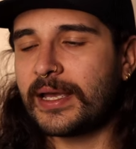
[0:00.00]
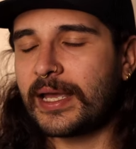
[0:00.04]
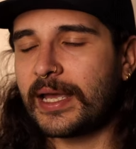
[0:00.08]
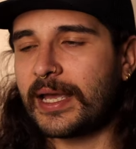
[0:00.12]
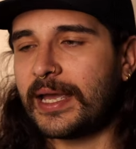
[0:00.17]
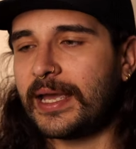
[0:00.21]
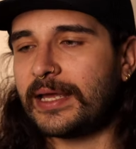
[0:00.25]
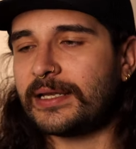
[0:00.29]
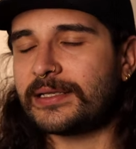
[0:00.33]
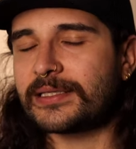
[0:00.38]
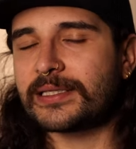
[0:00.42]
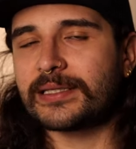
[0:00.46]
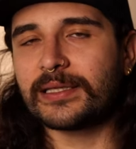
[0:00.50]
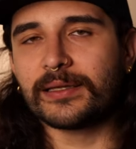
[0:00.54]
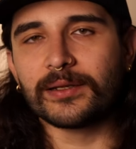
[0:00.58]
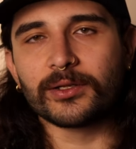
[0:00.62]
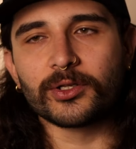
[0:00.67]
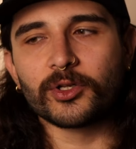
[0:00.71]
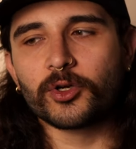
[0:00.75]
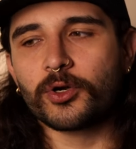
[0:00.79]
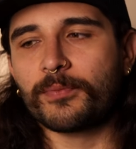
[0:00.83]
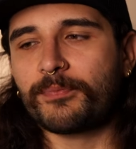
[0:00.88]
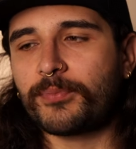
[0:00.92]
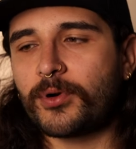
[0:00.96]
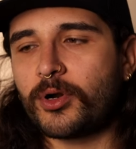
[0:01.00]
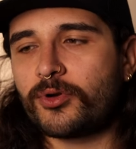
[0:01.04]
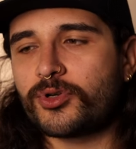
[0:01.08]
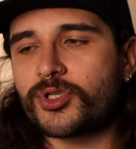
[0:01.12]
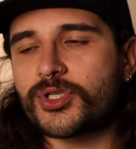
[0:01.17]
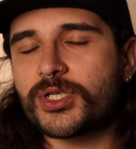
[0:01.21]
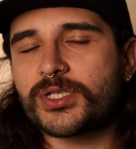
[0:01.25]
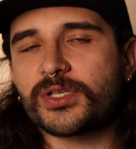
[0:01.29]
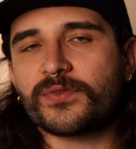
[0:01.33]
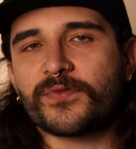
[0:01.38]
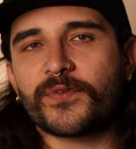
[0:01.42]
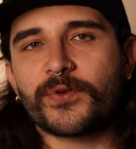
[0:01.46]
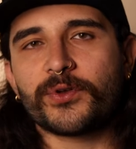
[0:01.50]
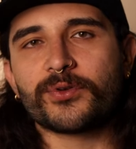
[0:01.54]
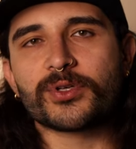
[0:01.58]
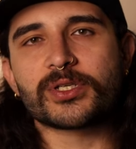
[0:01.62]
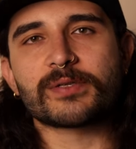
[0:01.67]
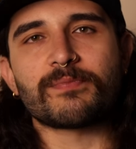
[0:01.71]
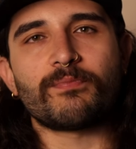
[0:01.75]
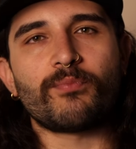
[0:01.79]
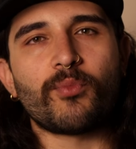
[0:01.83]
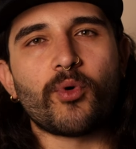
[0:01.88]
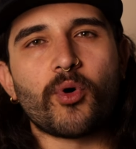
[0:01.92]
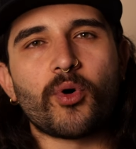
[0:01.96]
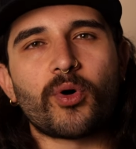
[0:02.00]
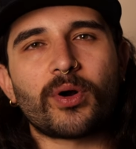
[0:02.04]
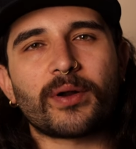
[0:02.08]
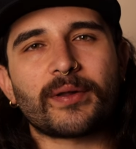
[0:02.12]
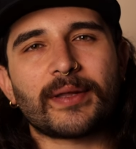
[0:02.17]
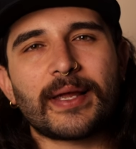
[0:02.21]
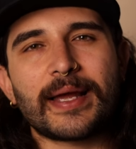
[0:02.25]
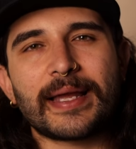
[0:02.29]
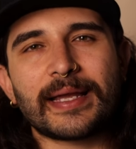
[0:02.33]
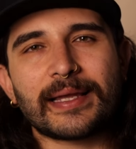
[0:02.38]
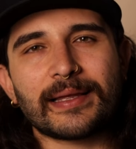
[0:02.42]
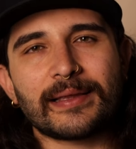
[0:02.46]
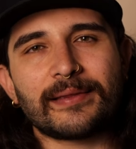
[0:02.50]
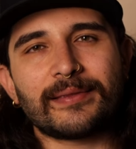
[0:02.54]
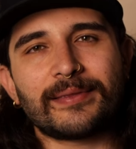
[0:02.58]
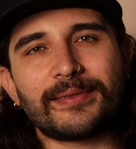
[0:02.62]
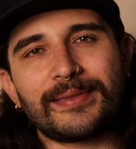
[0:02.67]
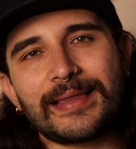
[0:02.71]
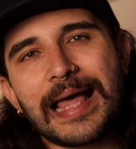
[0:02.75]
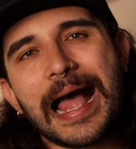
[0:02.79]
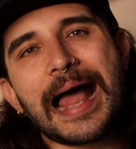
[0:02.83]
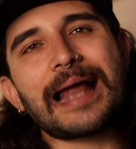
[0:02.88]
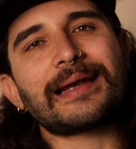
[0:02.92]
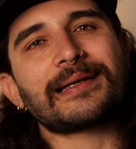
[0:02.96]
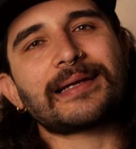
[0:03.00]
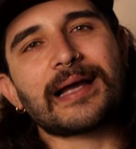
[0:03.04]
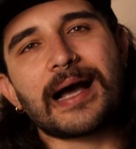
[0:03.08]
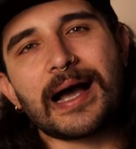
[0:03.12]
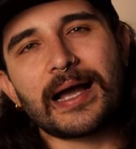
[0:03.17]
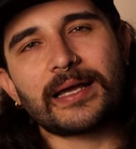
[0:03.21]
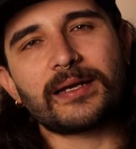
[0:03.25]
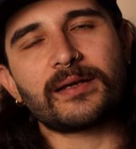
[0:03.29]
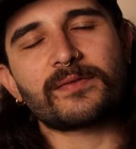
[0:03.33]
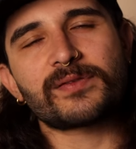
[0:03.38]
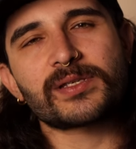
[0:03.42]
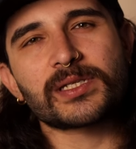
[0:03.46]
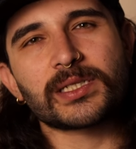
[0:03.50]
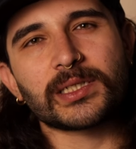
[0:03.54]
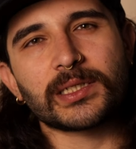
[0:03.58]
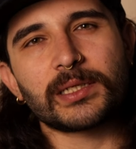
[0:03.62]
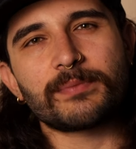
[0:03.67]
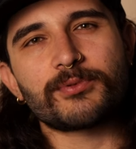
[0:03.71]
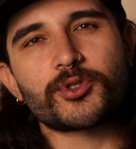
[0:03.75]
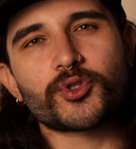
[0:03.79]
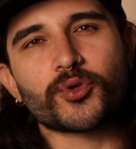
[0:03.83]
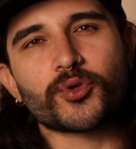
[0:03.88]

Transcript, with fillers: And the little bro just feels more like that kind of slip